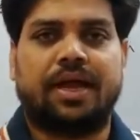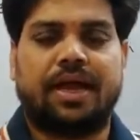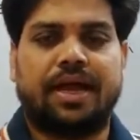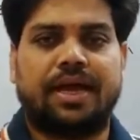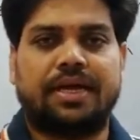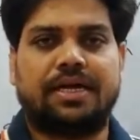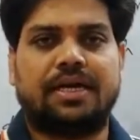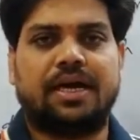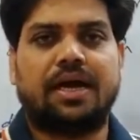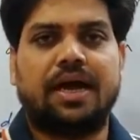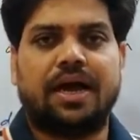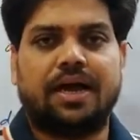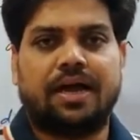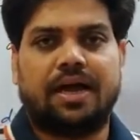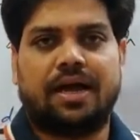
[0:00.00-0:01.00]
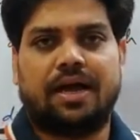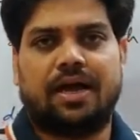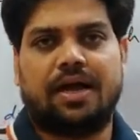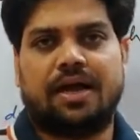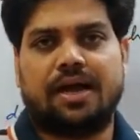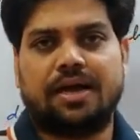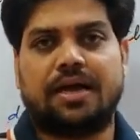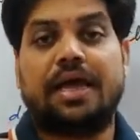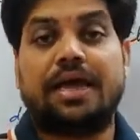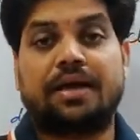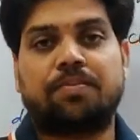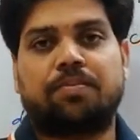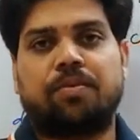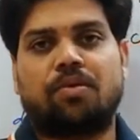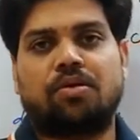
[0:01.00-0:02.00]
And
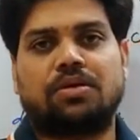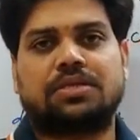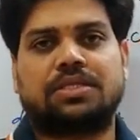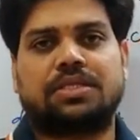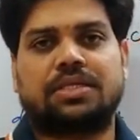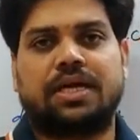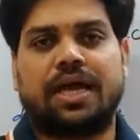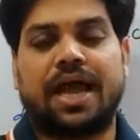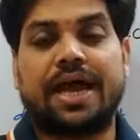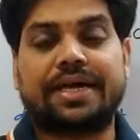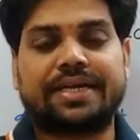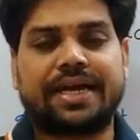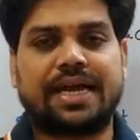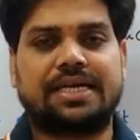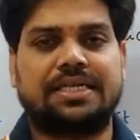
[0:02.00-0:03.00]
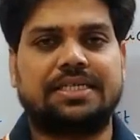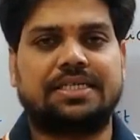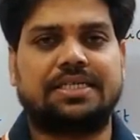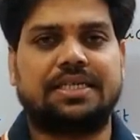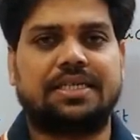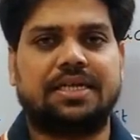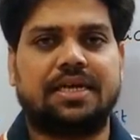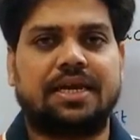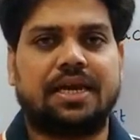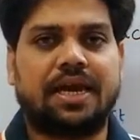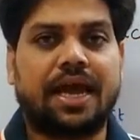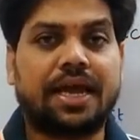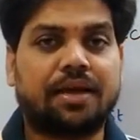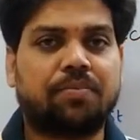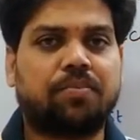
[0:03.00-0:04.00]
unlike poles attract each other,
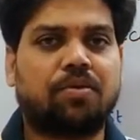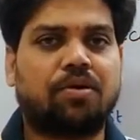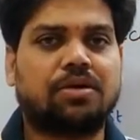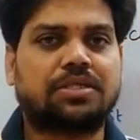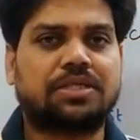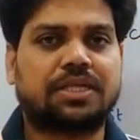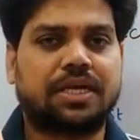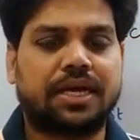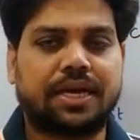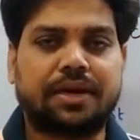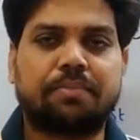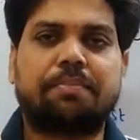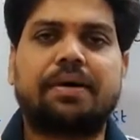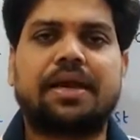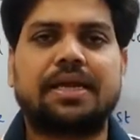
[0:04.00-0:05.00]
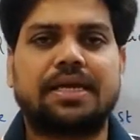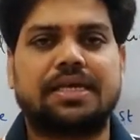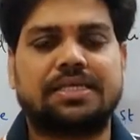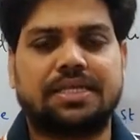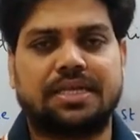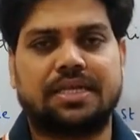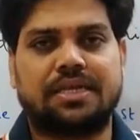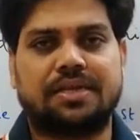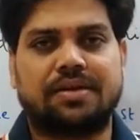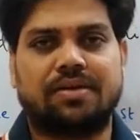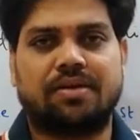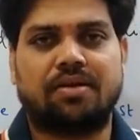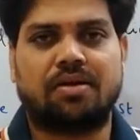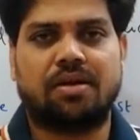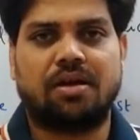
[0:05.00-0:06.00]
like poles repel each other.
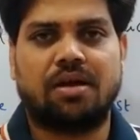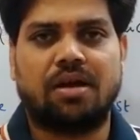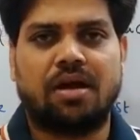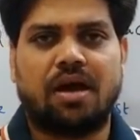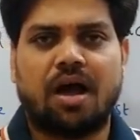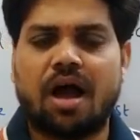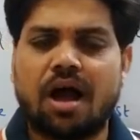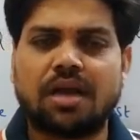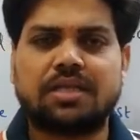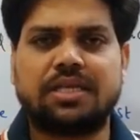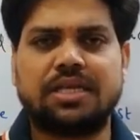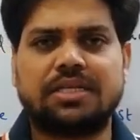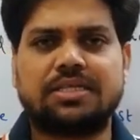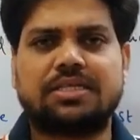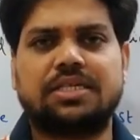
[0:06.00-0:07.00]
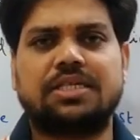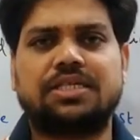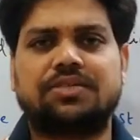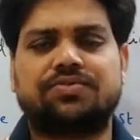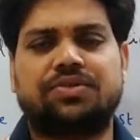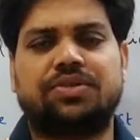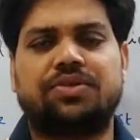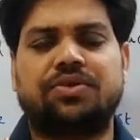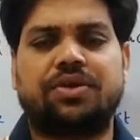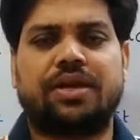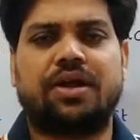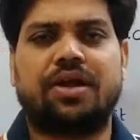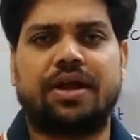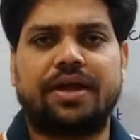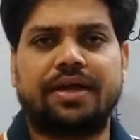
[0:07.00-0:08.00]
All these things we know
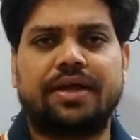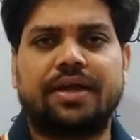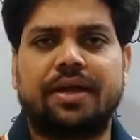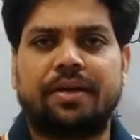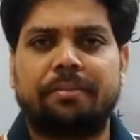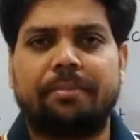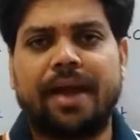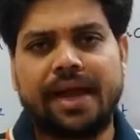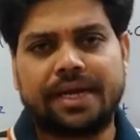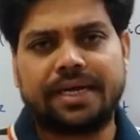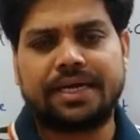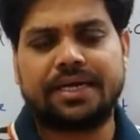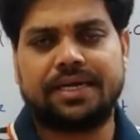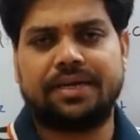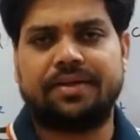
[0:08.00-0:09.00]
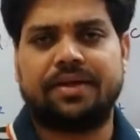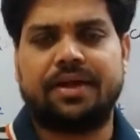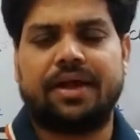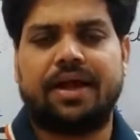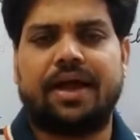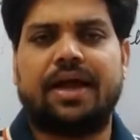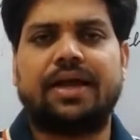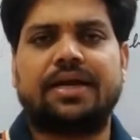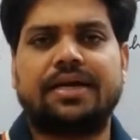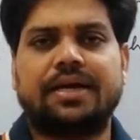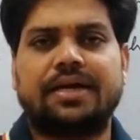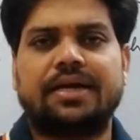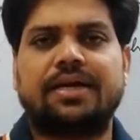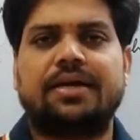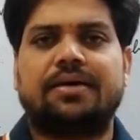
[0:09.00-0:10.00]
regarding magnet, and
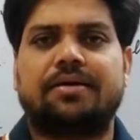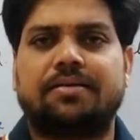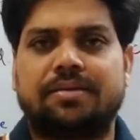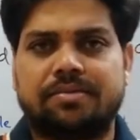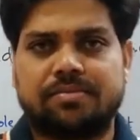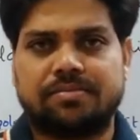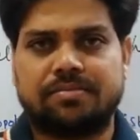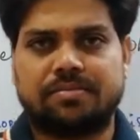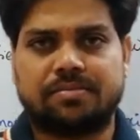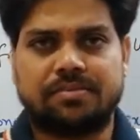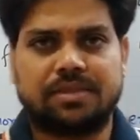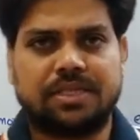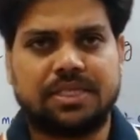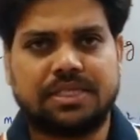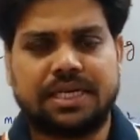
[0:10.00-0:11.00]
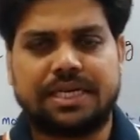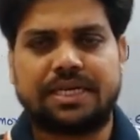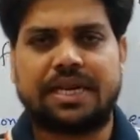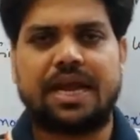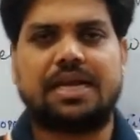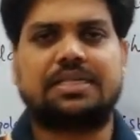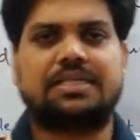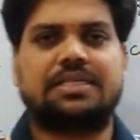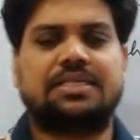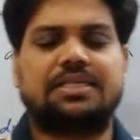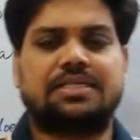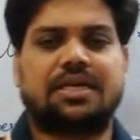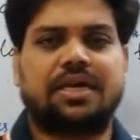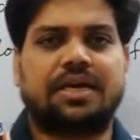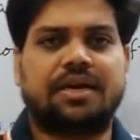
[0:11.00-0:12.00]
these
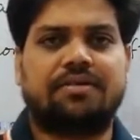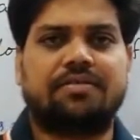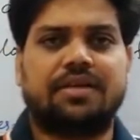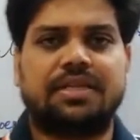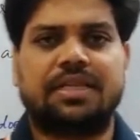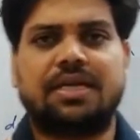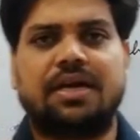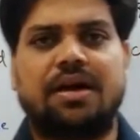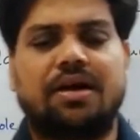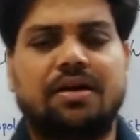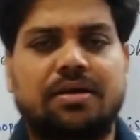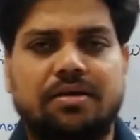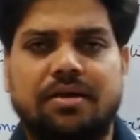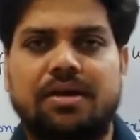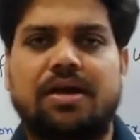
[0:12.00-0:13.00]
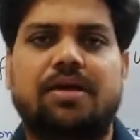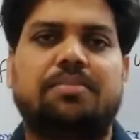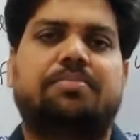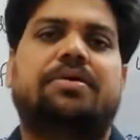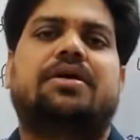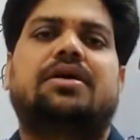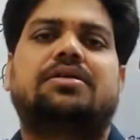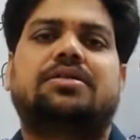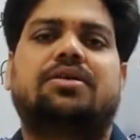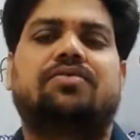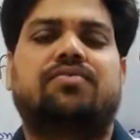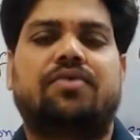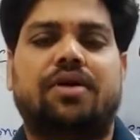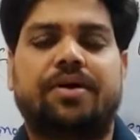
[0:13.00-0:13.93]
attractions and everything are because of